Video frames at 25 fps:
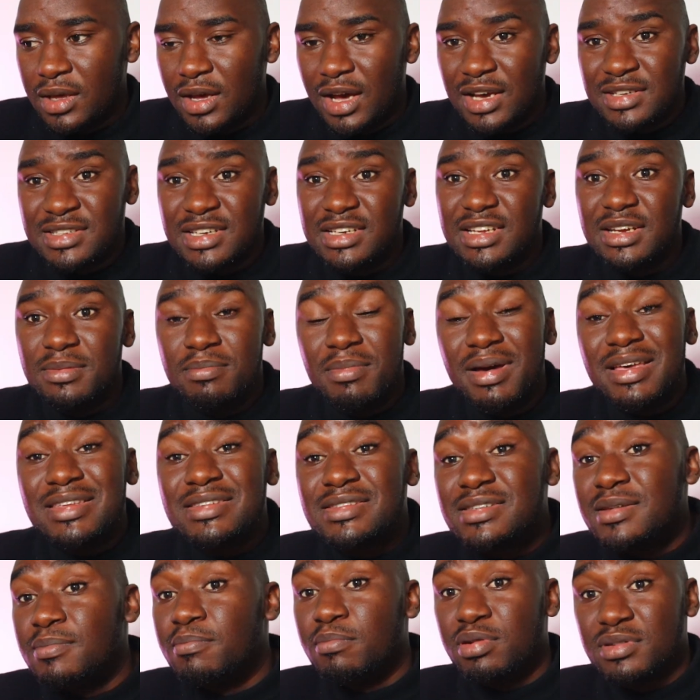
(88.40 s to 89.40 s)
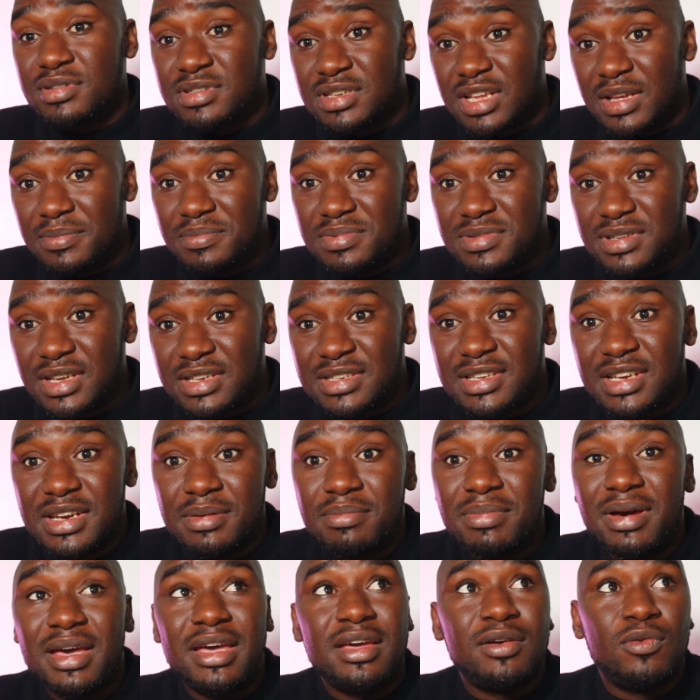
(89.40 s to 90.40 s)
I started by simple steps. I
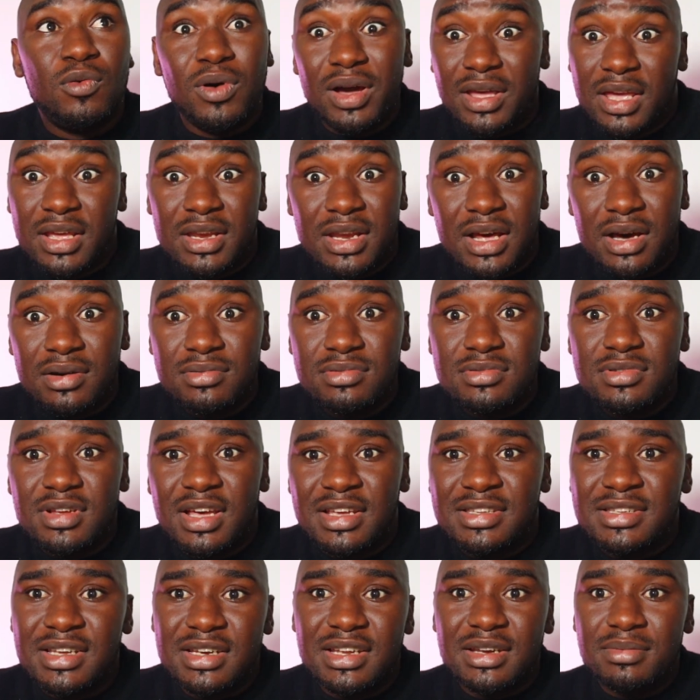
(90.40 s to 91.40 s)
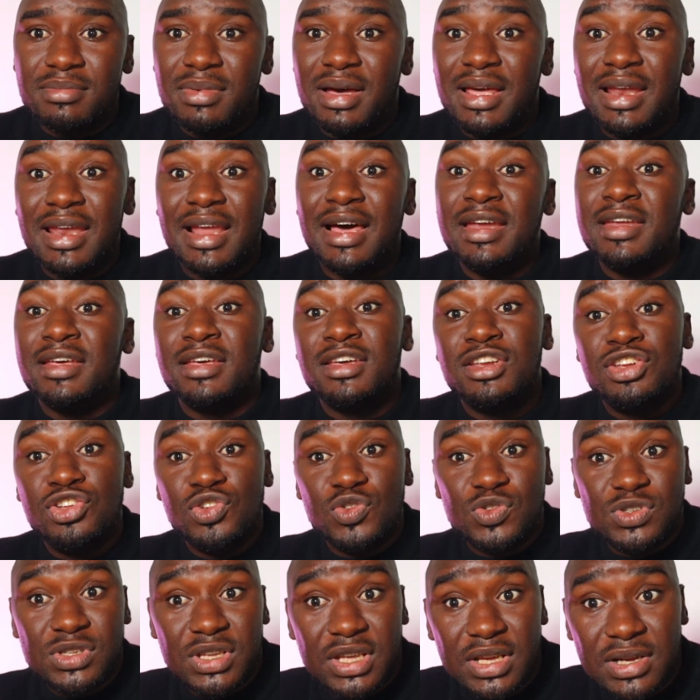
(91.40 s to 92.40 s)
started by working out. I started by learning
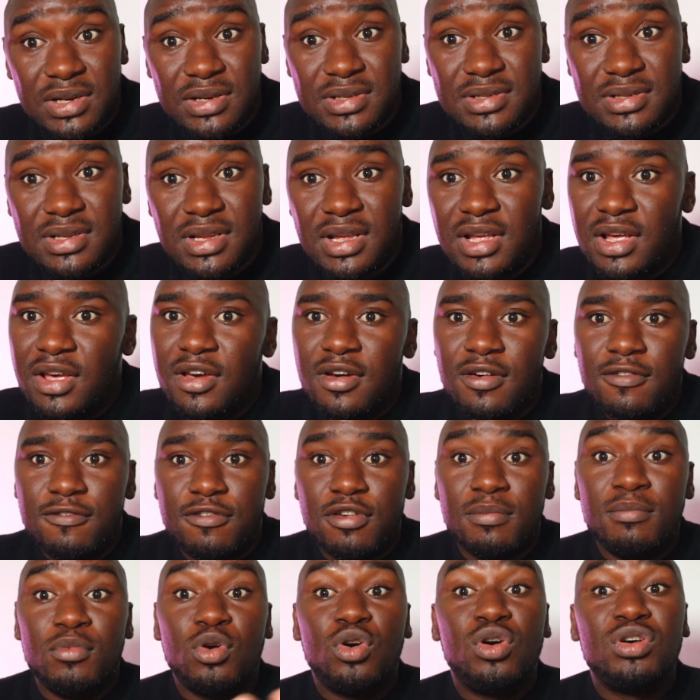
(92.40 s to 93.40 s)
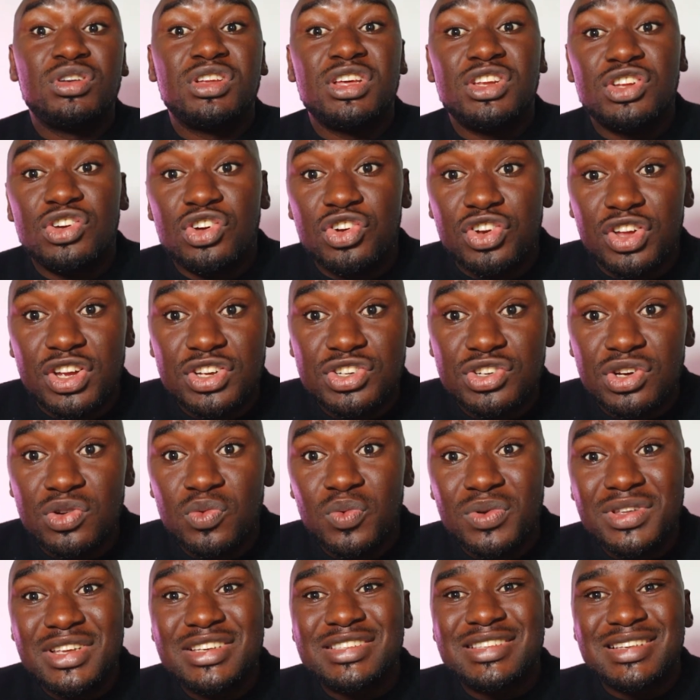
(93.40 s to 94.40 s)
new skills from content creation,
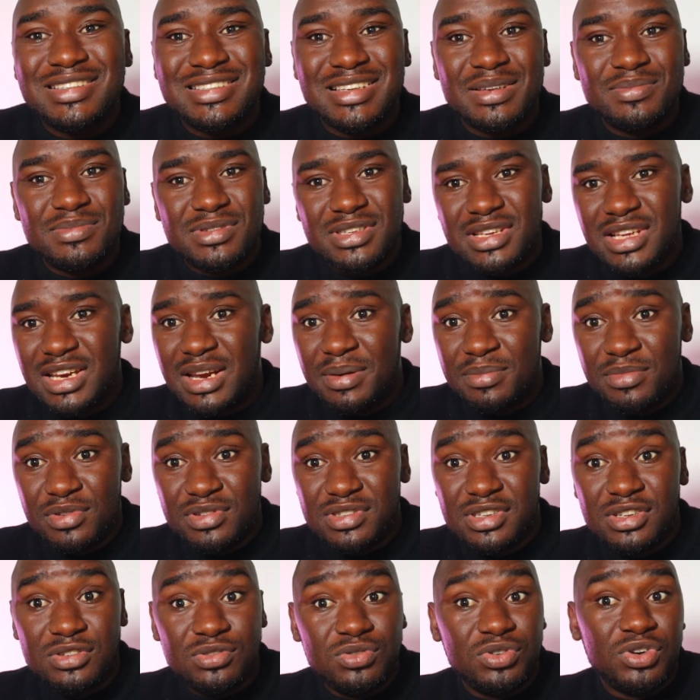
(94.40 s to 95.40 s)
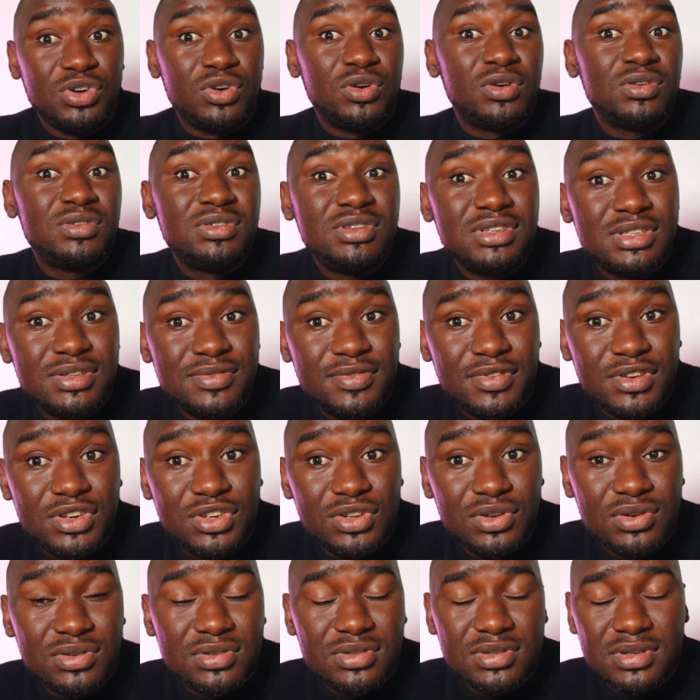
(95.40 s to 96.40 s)
which is the same skill I'm using to record these
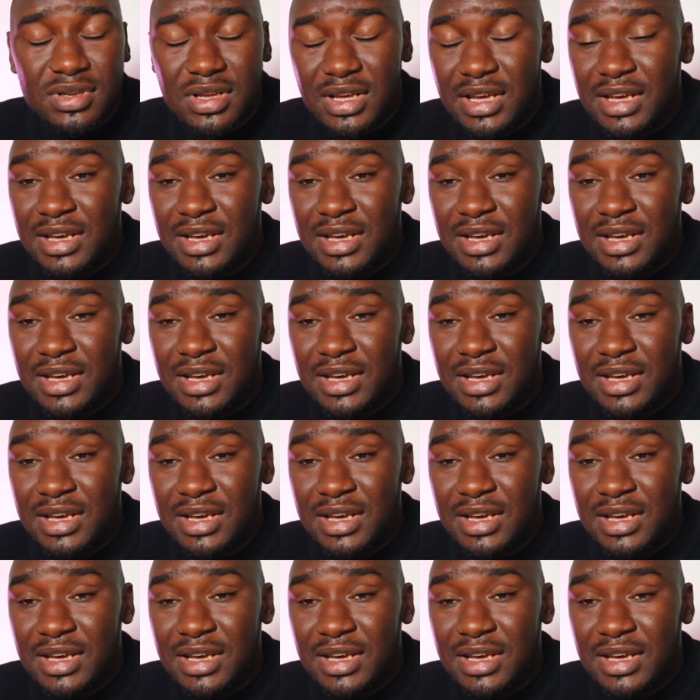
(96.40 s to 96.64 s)
videos.